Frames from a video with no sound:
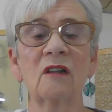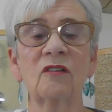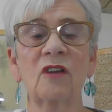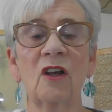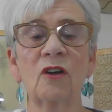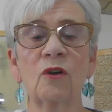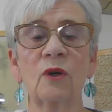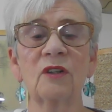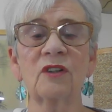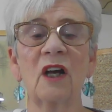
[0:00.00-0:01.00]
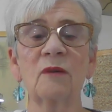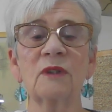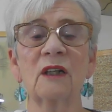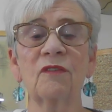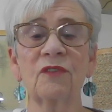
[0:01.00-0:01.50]
So it's time
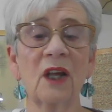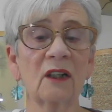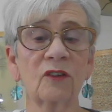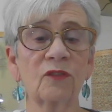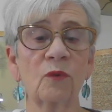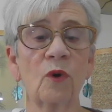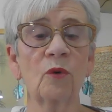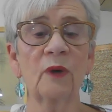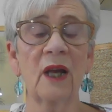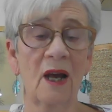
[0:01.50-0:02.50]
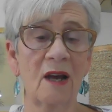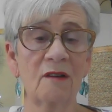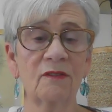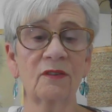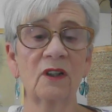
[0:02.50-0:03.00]
to give thanks for what we
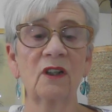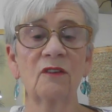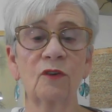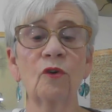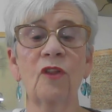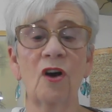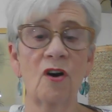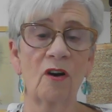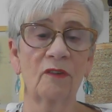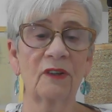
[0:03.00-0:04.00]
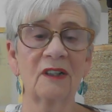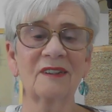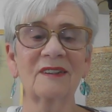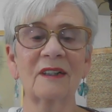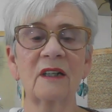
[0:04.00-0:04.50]
have, for the
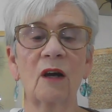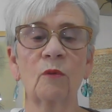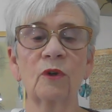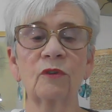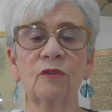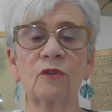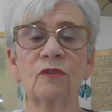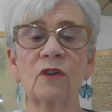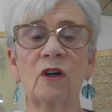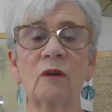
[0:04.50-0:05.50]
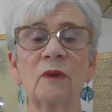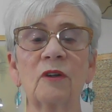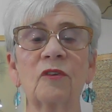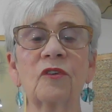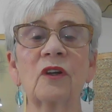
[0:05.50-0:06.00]
harvest and our wonderful
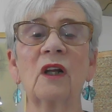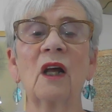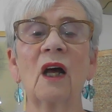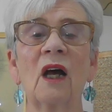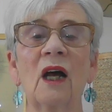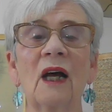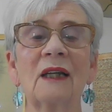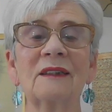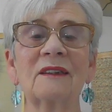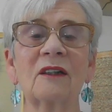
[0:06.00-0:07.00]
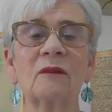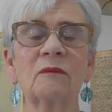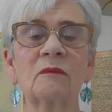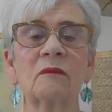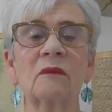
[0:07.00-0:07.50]
farmers. And,
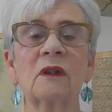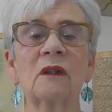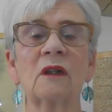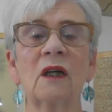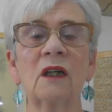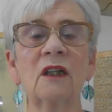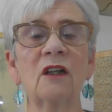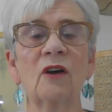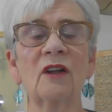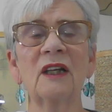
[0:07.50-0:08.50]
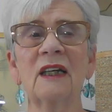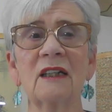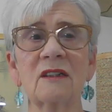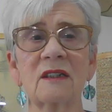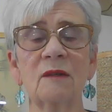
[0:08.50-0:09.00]
I think
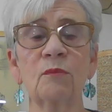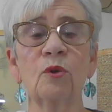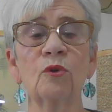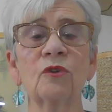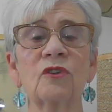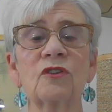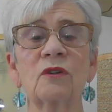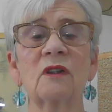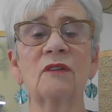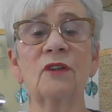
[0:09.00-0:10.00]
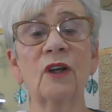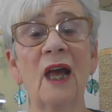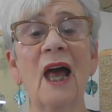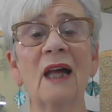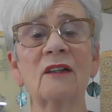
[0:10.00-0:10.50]
it's important, if you
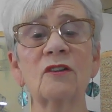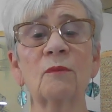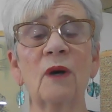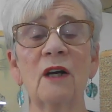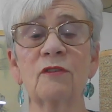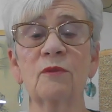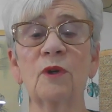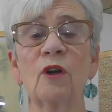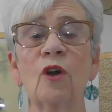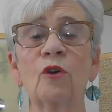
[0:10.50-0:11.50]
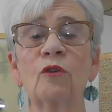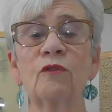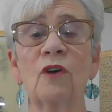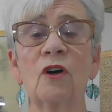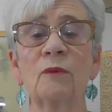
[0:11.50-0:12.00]
can, to buy from your local
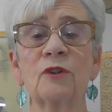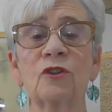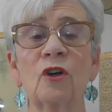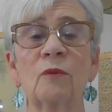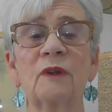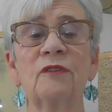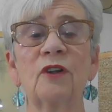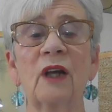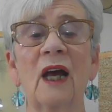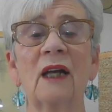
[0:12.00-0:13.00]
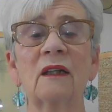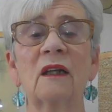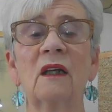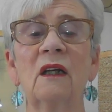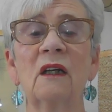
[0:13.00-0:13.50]
farmer shop, if you can,
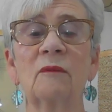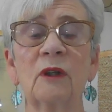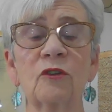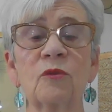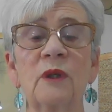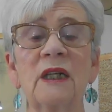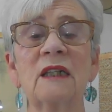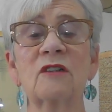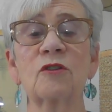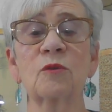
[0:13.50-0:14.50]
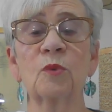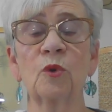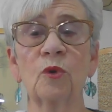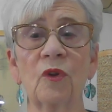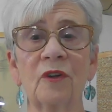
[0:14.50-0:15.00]
because we need to
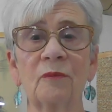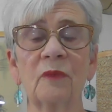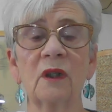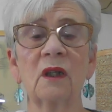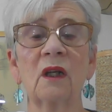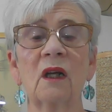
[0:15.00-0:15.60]
support them.